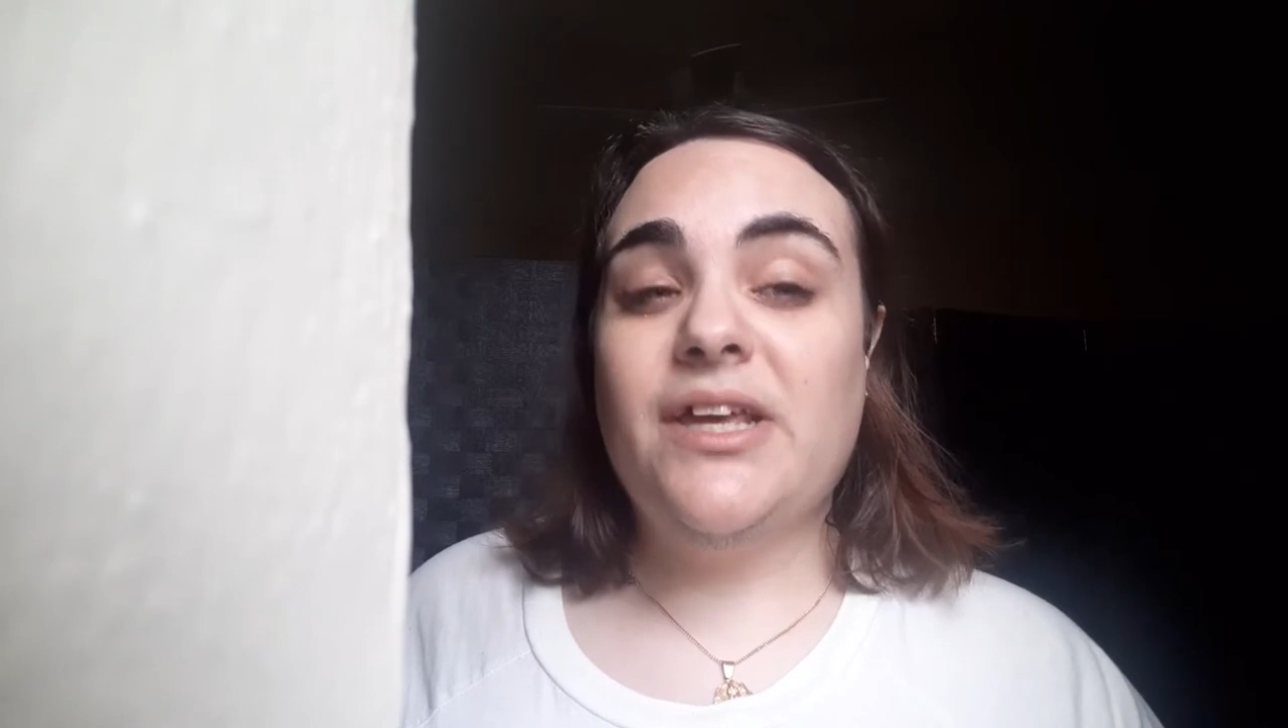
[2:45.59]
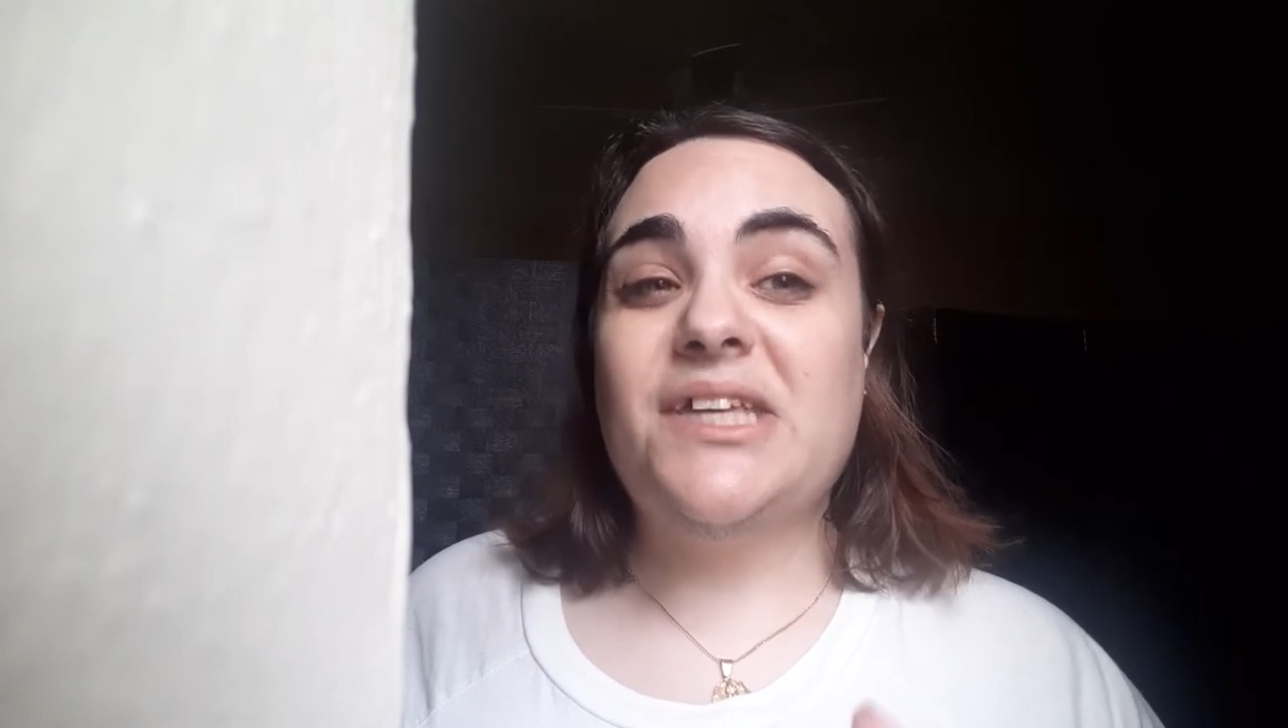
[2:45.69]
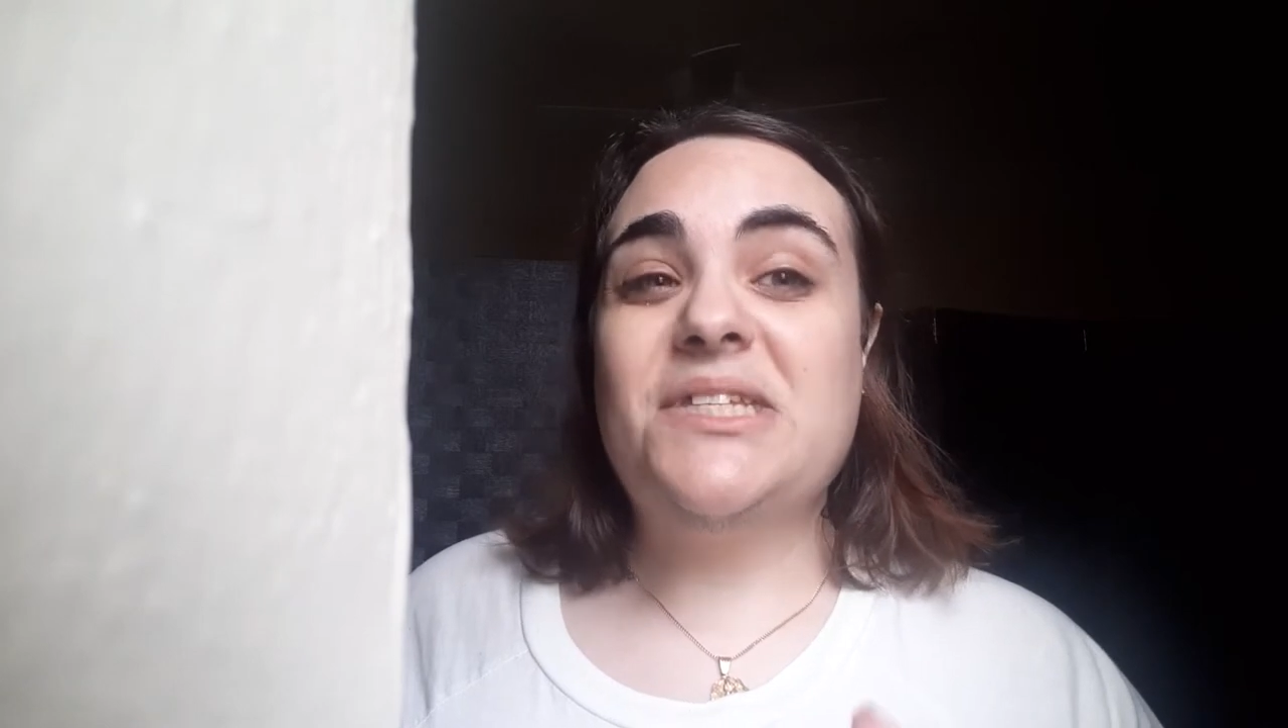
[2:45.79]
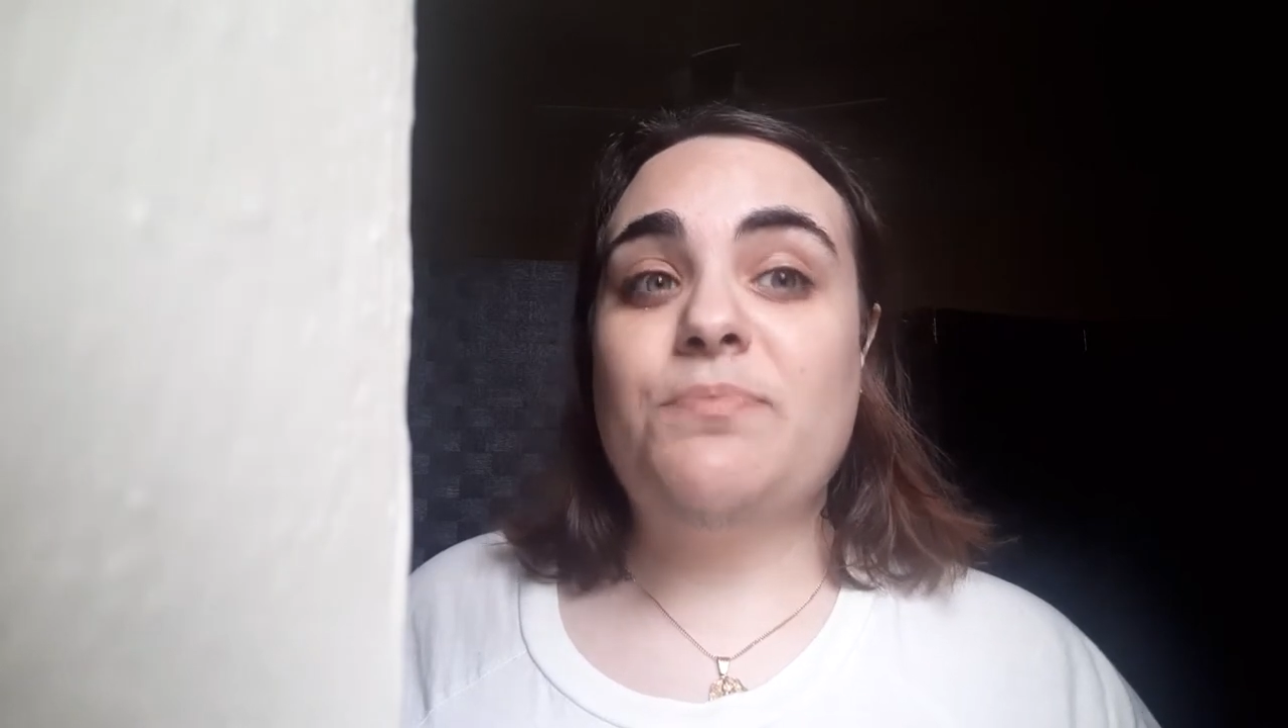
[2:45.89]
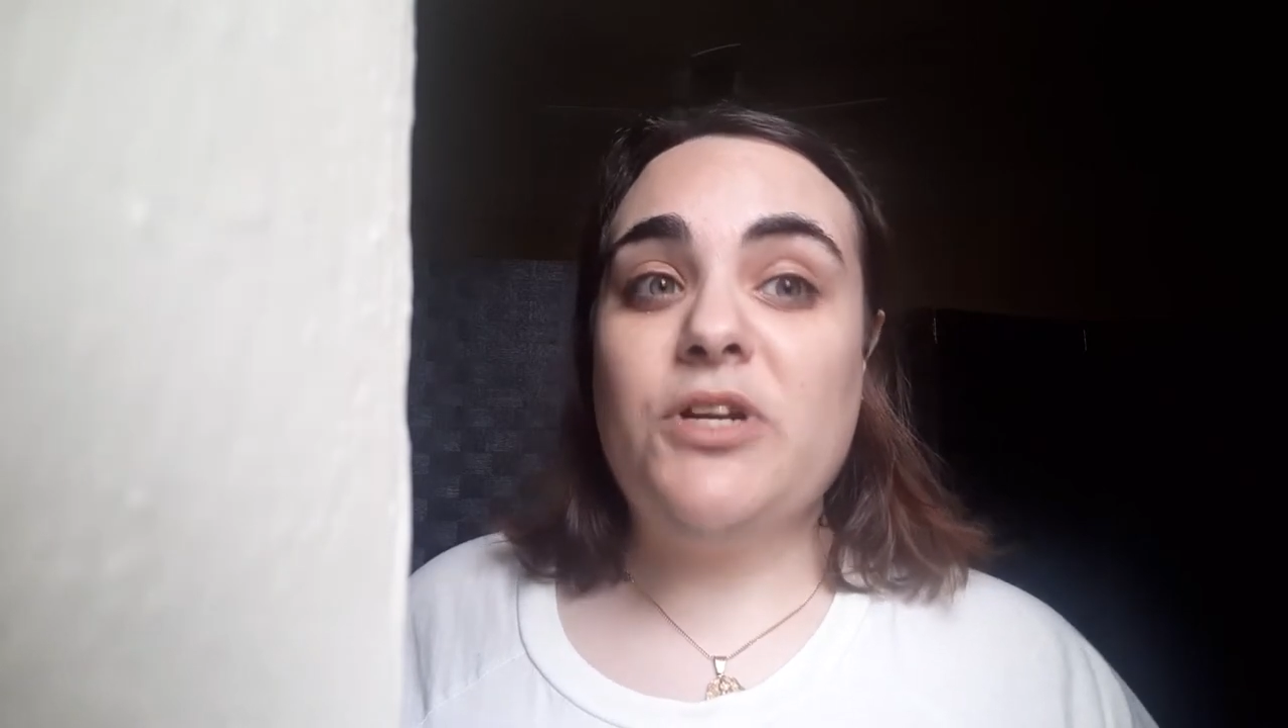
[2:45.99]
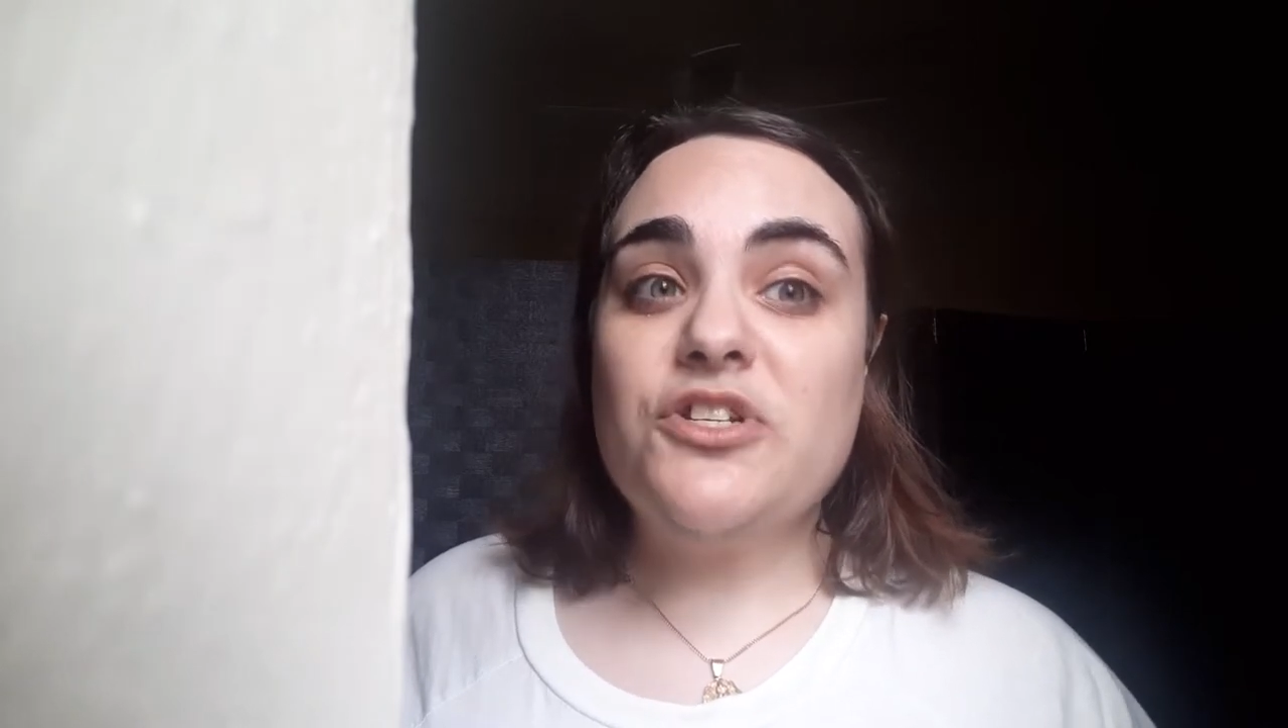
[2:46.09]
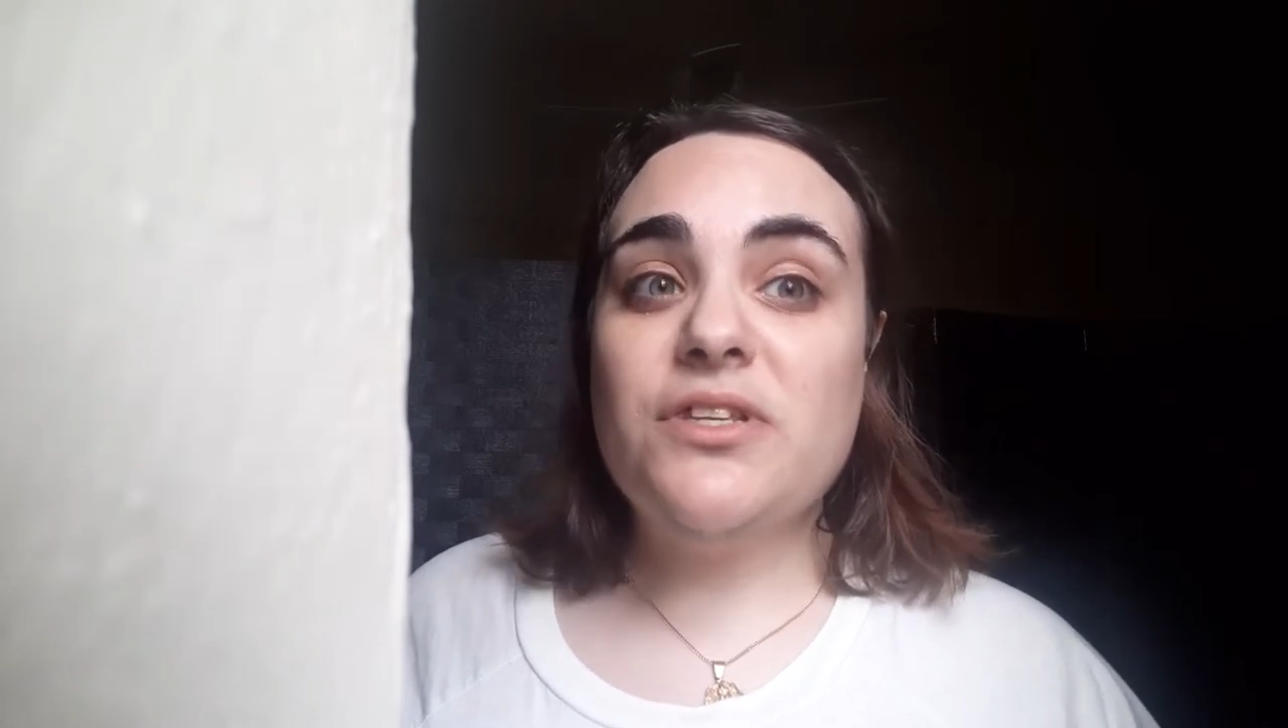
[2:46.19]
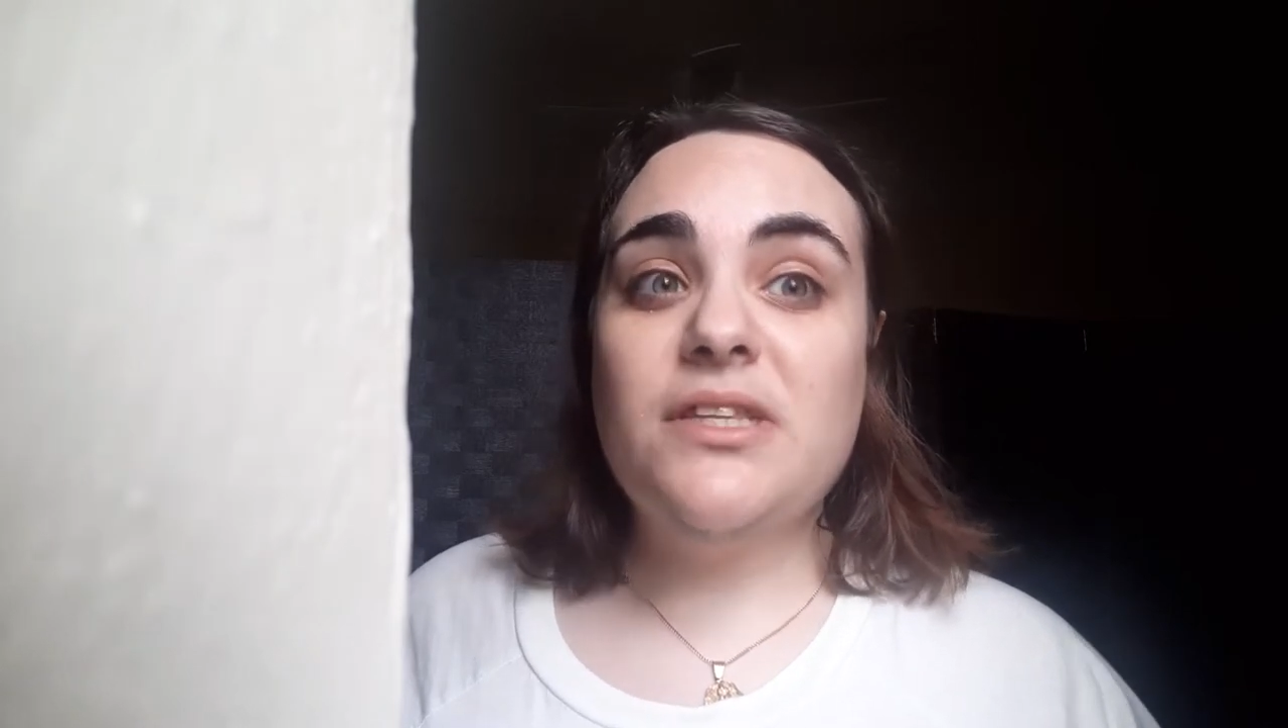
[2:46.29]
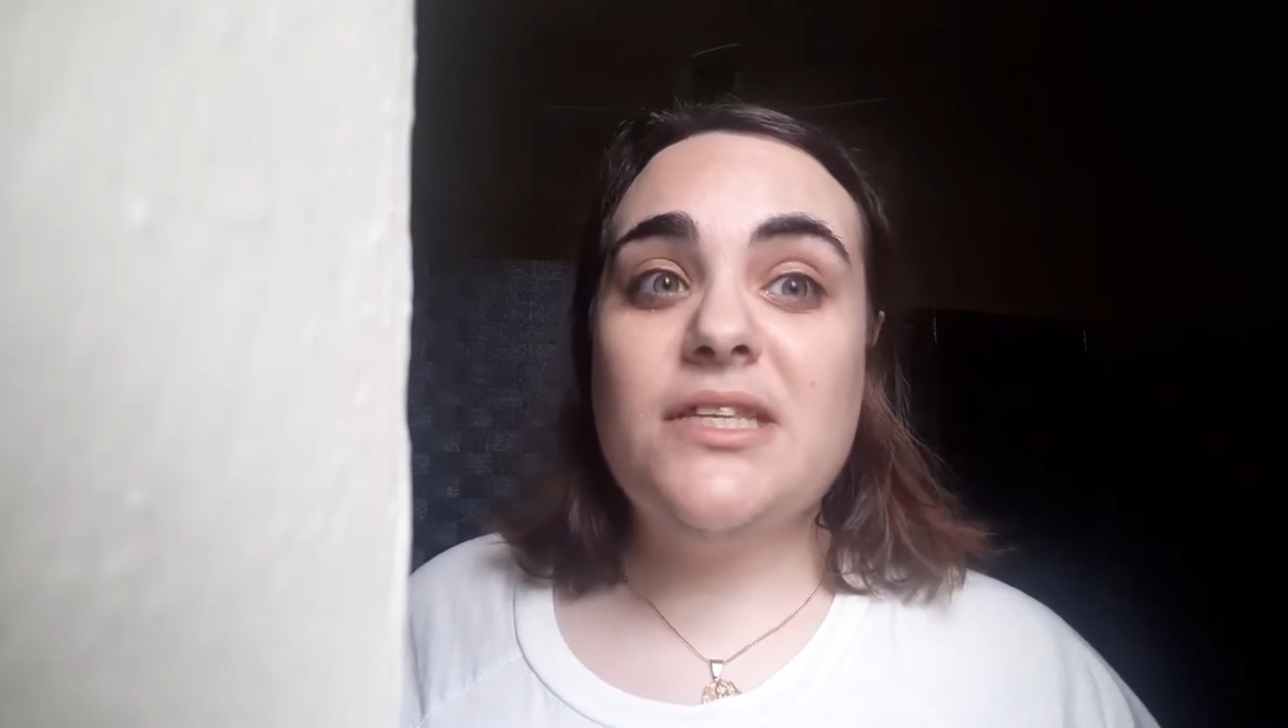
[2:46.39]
especially